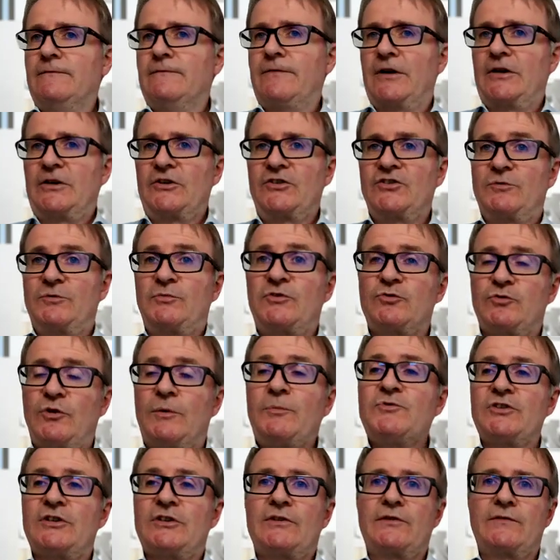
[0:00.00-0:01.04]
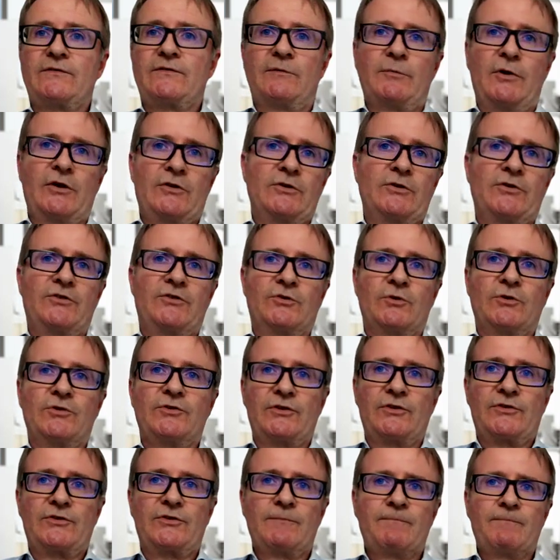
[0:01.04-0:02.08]
FHIR subscriptions from other
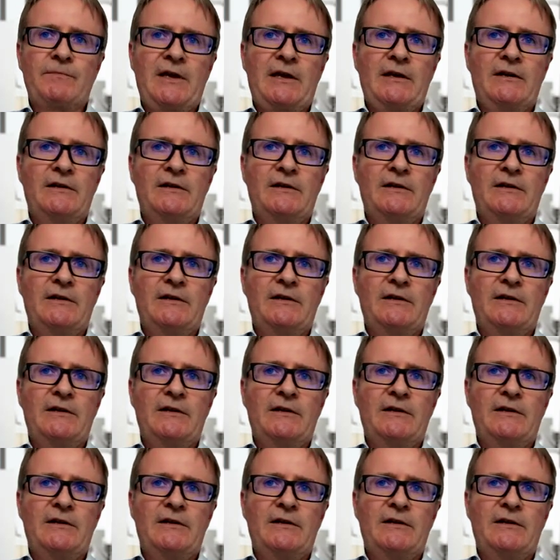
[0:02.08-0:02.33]
sources?